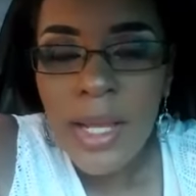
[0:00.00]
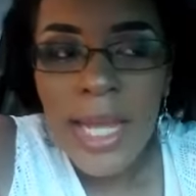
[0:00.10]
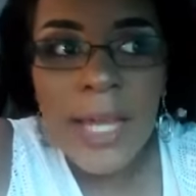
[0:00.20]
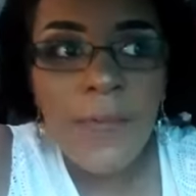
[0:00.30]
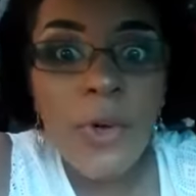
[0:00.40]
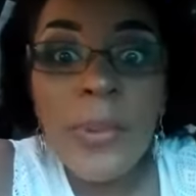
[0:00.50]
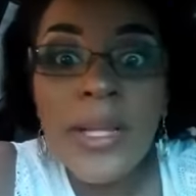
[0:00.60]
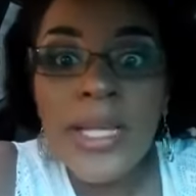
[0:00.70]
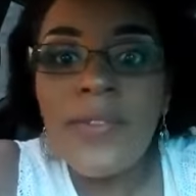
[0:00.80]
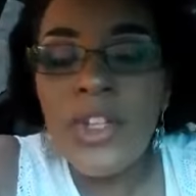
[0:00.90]
Like, if you
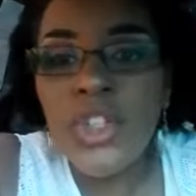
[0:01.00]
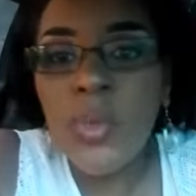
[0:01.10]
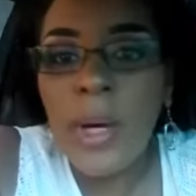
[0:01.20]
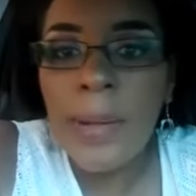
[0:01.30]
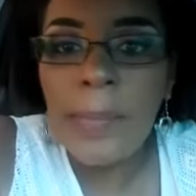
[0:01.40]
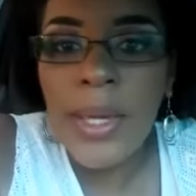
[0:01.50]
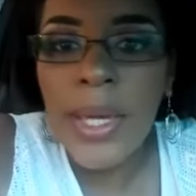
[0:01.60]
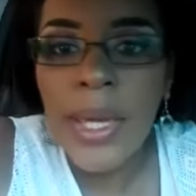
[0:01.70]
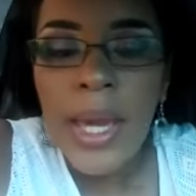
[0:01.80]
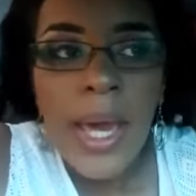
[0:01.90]
believe that you want to
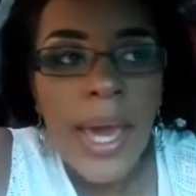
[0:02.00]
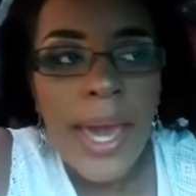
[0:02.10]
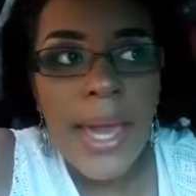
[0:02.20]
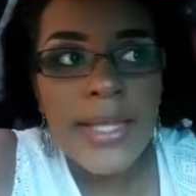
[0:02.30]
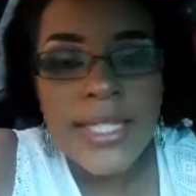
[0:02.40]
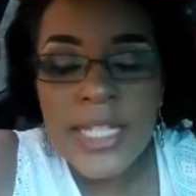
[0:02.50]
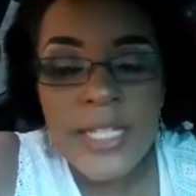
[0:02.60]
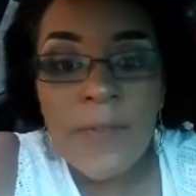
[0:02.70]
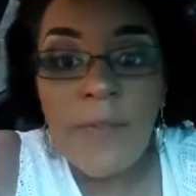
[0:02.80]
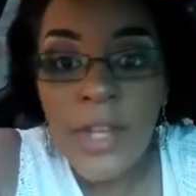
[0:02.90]
be a
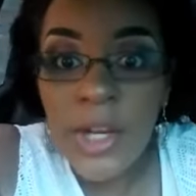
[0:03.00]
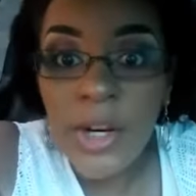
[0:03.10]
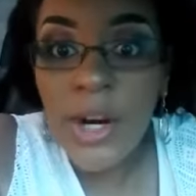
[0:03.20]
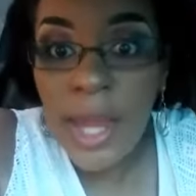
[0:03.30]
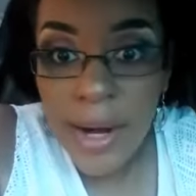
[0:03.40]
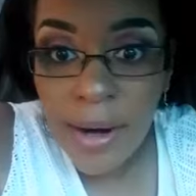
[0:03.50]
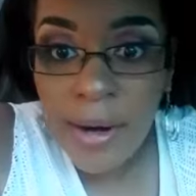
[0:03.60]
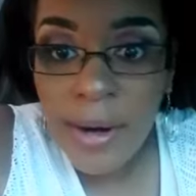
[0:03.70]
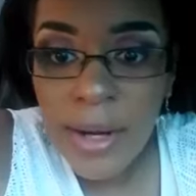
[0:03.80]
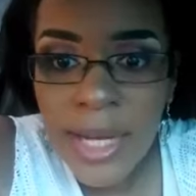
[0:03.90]
six-figure
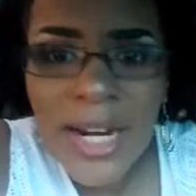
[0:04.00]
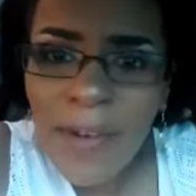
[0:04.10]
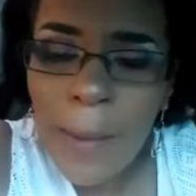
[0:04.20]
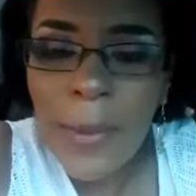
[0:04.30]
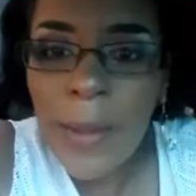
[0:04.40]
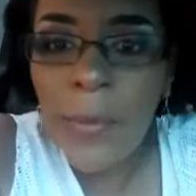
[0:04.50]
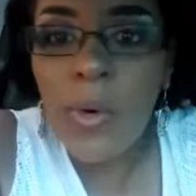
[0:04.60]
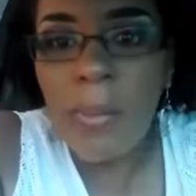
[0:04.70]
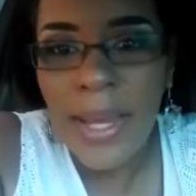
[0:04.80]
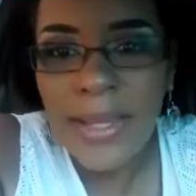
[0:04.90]
heir, get around people
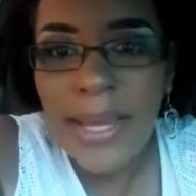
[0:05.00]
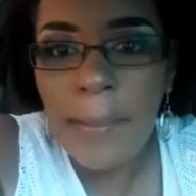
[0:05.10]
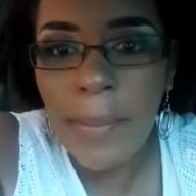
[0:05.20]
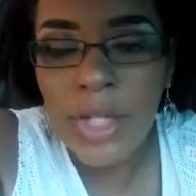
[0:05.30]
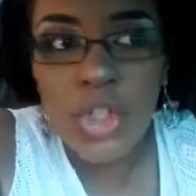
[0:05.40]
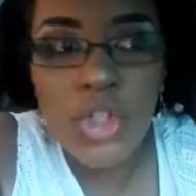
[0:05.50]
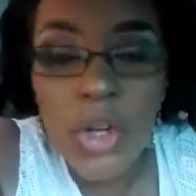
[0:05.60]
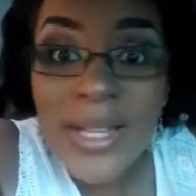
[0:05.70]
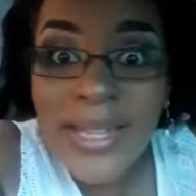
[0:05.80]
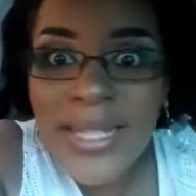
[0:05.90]
who make that much, or
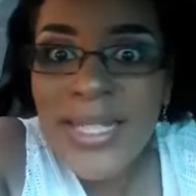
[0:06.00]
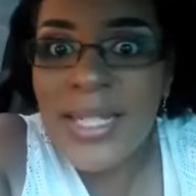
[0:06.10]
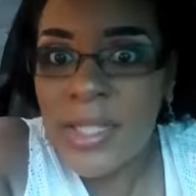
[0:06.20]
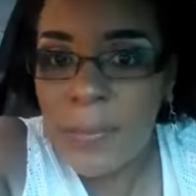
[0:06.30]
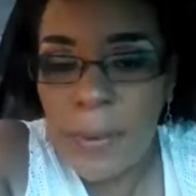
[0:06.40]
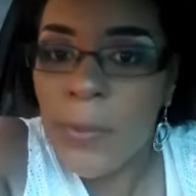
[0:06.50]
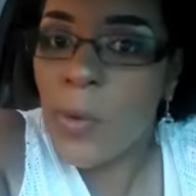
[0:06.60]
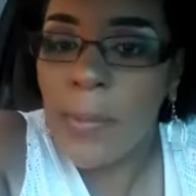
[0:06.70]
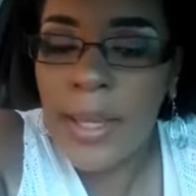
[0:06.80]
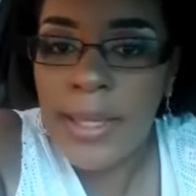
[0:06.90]
start listening to people
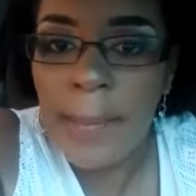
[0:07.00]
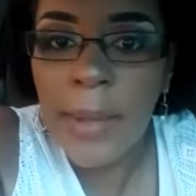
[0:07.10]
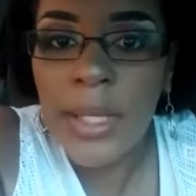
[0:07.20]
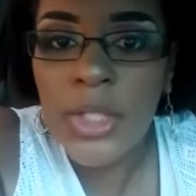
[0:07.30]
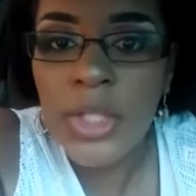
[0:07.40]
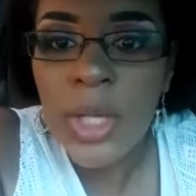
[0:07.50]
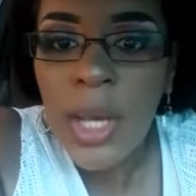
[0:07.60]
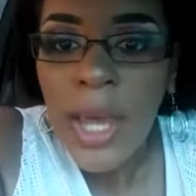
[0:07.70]
who make that much.